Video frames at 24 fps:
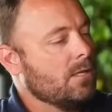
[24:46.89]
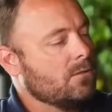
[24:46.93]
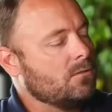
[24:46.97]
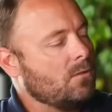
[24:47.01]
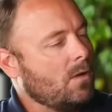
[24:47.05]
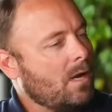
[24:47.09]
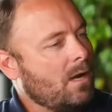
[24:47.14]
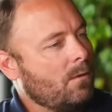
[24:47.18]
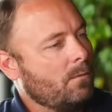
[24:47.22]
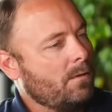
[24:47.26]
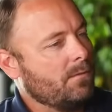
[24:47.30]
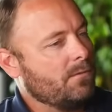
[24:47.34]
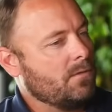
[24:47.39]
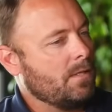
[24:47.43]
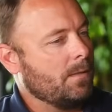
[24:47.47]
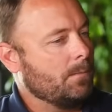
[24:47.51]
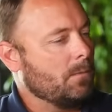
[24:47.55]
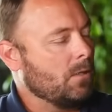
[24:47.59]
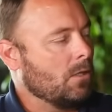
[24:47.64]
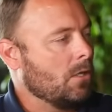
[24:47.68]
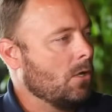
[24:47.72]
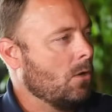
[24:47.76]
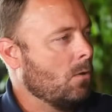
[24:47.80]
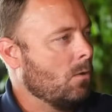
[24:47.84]
So how we've set up
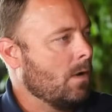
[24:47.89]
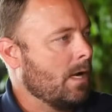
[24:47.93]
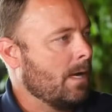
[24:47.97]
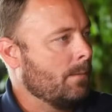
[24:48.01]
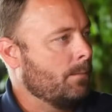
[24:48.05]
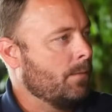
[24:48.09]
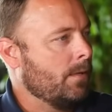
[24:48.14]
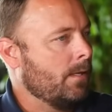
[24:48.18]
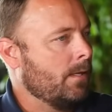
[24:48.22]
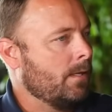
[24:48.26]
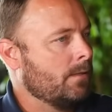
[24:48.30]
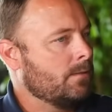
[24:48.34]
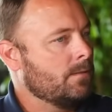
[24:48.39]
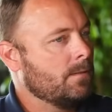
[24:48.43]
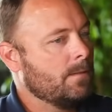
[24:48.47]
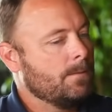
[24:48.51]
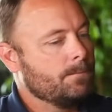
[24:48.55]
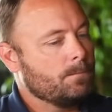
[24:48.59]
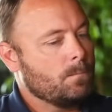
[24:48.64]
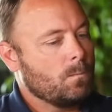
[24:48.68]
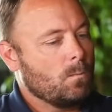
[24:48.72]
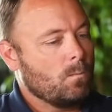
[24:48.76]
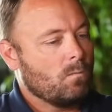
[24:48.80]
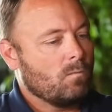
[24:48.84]
the co-op is
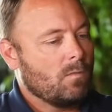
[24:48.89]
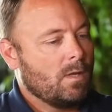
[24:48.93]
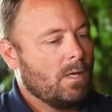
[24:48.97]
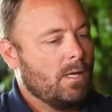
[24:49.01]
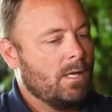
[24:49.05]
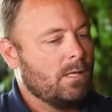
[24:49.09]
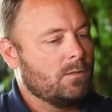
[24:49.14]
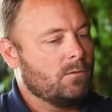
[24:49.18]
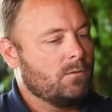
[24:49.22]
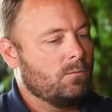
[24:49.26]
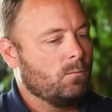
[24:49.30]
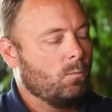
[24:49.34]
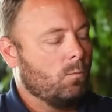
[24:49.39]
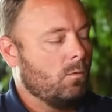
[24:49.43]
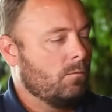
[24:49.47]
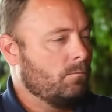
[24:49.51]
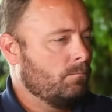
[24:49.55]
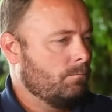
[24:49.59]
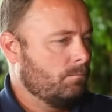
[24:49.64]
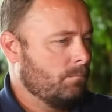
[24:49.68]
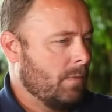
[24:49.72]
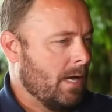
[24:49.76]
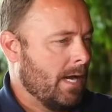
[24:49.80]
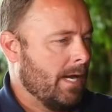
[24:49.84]
it's
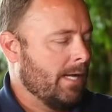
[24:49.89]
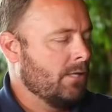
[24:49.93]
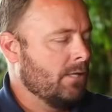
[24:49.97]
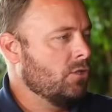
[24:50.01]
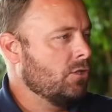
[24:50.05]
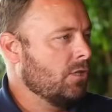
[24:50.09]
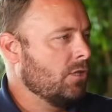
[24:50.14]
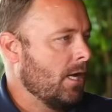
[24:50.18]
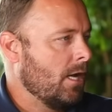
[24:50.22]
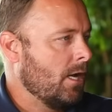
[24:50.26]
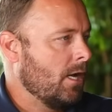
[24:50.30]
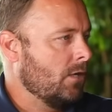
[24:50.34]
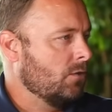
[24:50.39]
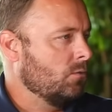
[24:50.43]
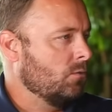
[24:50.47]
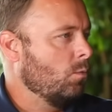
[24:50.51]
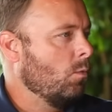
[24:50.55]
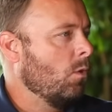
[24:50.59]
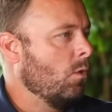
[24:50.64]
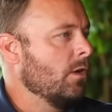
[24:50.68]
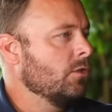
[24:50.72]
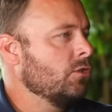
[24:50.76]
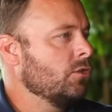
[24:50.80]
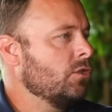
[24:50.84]
buying shares.
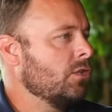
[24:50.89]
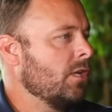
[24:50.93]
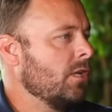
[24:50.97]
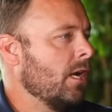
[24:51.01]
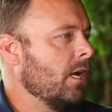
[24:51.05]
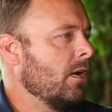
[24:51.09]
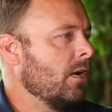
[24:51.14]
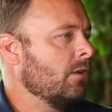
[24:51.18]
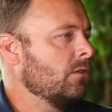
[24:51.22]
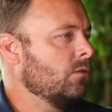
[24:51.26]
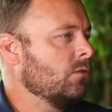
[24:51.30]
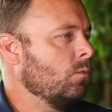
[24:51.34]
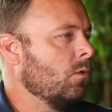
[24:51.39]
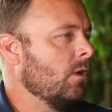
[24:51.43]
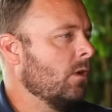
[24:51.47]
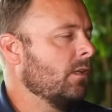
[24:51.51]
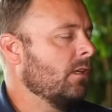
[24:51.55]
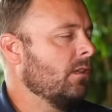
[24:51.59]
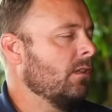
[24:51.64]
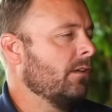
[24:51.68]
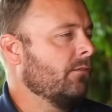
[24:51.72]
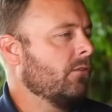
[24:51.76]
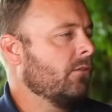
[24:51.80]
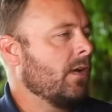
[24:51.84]
One share is one
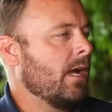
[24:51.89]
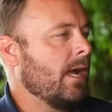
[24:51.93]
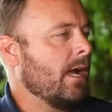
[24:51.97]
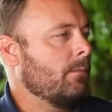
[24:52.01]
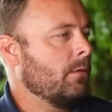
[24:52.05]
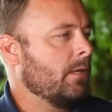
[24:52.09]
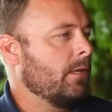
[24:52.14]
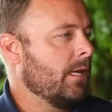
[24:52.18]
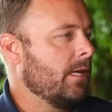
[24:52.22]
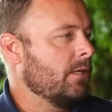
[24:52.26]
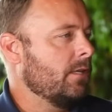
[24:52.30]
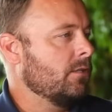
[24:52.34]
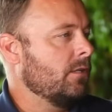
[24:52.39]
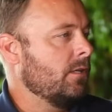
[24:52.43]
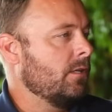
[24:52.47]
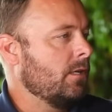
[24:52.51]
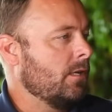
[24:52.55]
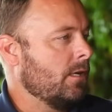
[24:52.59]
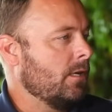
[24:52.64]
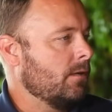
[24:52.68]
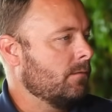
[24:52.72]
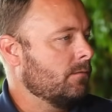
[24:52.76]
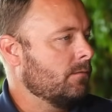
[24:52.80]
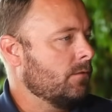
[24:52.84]
delivery obligation a
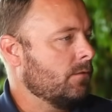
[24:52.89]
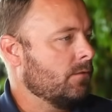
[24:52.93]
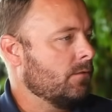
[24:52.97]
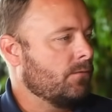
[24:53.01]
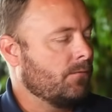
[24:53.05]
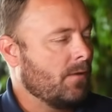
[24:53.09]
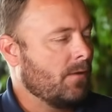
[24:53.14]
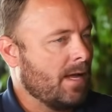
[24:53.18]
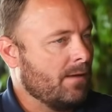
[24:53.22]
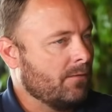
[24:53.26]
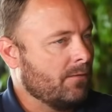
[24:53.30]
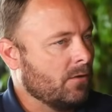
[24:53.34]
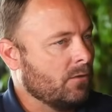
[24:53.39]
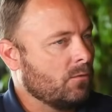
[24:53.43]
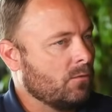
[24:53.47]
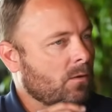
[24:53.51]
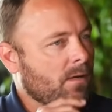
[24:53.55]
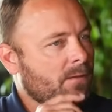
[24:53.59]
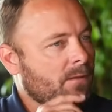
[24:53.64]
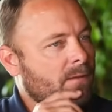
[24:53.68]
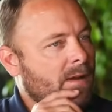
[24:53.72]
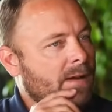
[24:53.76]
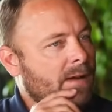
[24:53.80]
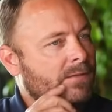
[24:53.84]
year. So there's
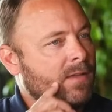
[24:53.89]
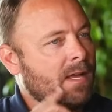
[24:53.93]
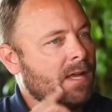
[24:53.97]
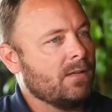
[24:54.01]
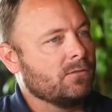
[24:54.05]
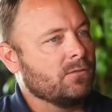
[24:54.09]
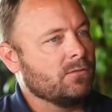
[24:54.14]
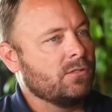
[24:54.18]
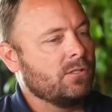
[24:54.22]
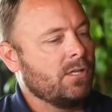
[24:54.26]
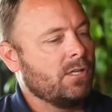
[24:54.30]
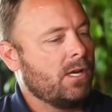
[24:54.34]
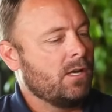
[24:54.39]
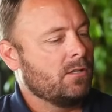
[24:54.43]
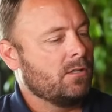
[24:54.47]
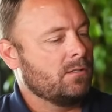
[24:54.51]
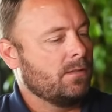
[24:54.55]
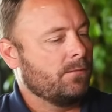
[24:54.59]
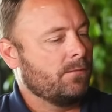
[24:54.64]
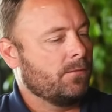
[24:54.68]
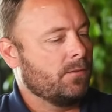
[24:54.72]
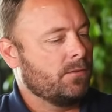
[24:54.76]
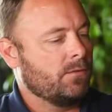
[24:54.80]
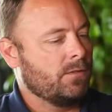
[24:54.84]
525,000 shares
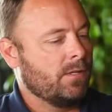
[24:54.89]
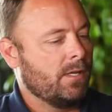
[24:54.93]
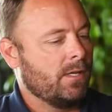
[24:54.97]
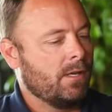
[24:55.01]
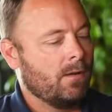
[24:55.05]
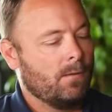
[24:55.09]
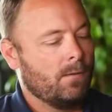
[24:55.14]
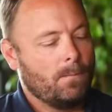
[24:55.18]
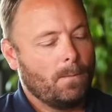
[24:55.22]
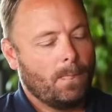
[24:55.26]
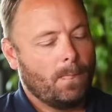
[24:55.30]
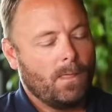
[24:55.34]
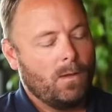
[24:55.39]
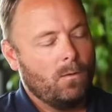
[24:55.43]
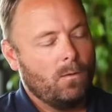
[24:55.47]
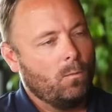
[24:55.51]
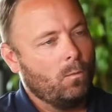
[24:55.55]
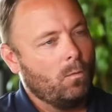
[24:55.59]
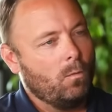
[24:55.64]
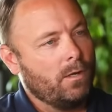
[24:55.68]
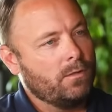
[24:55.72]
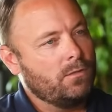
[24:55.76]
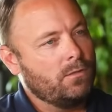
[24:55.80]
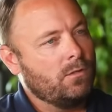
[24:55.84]
up for sale.
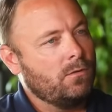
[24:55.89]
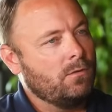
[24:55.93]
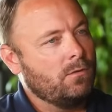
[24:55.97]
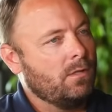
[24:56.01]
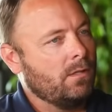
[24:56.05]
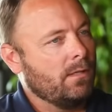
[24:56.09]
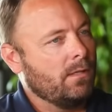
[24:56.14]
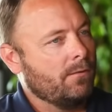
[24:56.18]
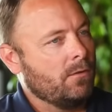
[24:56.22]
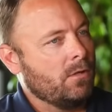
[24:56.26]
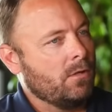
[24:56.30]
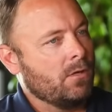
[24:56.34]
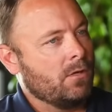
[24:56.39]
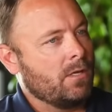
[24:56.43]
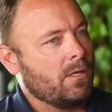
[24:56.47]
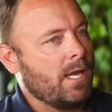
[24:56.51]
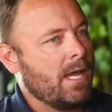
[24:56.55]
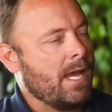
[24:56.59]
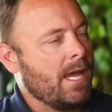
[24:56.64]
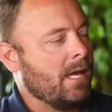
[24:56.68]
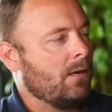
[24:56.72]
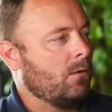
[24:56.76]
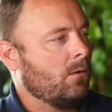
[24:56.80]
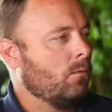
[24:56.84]
once you deliver your
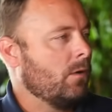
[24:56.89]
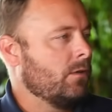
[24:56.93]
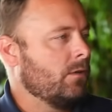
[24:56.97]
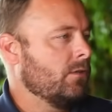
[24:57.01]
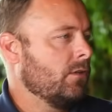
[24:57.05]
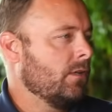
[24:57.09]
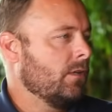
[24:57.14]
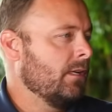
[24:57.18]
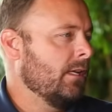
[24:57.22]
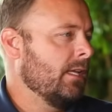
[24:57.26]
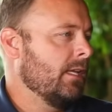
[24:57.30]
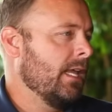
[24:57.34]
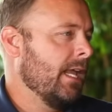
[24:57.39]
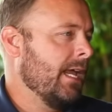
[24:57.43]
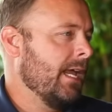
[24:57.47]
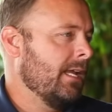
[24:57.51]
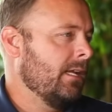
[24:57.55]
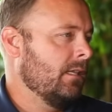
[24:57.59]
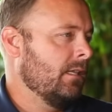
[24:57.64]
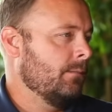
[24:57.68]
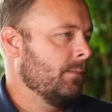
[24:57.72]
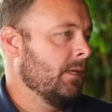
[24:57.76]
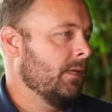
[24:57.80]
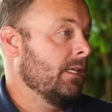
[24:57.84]
cattle, what you're going to
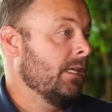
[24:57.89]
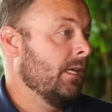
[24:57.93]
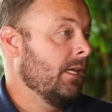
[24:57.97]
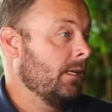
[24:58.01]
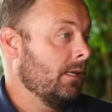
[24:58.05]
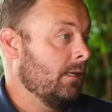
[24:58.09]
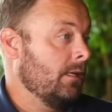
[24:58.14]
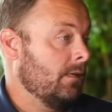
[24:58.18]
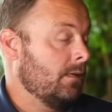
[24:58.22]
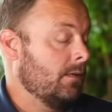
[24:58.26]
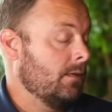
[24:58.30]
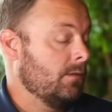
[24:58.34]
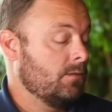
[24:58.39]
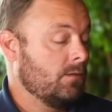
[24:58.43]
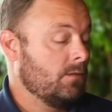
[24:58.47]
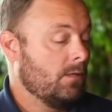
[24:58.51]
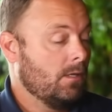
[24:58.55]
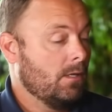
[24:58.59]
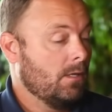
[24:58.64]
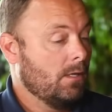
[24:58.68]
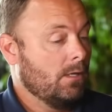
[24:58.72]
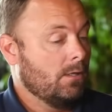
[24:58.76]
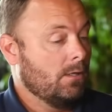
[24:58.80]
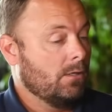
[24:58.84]
gain in the beginning is
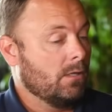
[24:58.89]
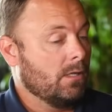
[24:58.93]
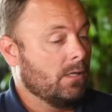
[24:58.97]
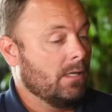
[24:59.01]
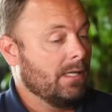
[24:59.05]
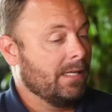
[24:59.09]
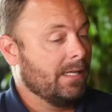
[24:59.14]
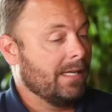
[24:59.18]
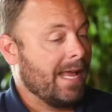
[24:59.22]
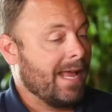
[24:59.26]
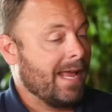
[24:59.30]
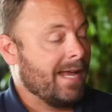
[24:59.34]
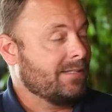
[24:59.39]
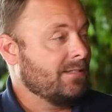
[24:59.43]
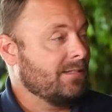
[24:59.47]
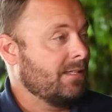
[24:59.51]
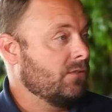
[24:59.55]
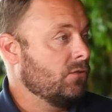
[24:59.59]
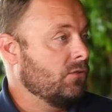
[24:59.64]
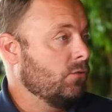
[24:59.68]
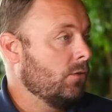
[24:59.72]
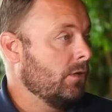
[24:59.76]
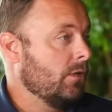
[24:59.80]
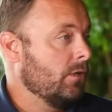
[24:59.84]
you're going to get
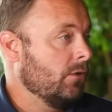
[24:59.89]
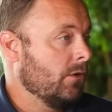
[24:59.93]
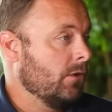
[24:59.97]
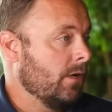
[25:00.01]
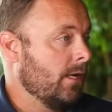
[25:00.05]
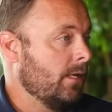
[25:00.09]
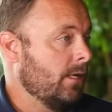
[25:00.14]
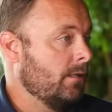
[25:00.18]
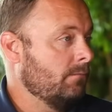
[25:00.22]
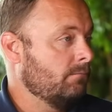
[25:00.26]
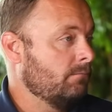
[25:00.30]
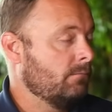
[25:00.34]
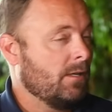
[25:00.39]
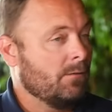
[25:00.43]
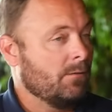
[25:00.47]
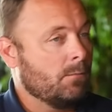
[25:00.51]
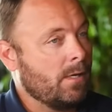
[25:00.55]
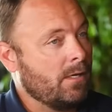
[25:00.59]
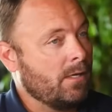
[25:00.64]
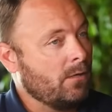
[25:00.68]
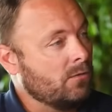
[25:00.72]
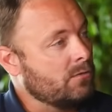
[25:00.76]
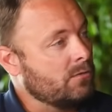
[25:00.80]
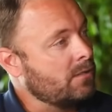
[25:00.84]
access to a grid.
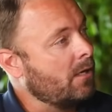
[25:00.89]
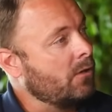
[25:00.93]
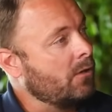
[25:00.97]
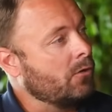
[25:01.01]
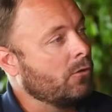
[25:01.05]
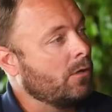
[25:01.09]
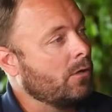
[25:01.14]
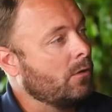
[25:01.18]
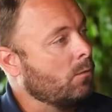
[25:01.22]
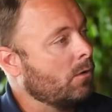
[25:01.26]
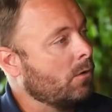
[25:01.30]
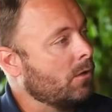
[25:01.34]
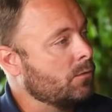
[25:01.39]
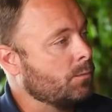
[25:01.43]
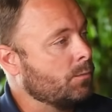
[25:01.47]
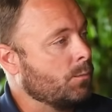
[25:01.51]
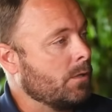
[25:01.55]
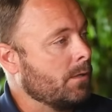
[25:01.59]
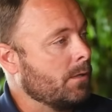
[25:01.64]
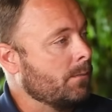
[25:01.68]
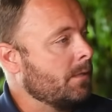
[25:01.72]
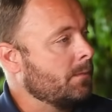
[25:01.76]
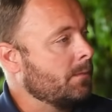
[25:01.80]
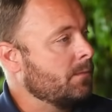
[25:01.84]
Everybody knows how a grid works,
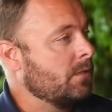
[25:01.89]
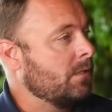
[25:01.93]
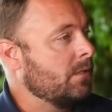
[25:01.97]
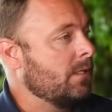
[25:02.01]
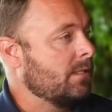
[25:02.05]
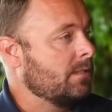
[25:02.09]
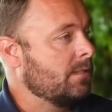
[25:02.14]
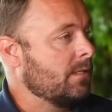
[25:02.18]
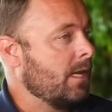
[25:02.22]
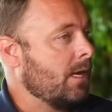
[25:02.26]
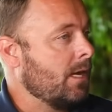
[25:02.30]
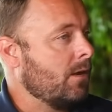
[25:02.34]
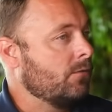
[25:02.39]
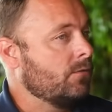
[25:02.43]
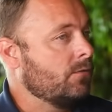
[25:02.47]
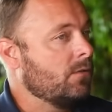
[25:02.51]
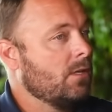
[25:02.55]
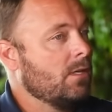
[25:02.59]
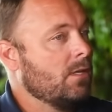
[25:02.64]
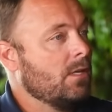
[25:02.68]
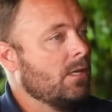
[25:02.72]
premiums and discounts.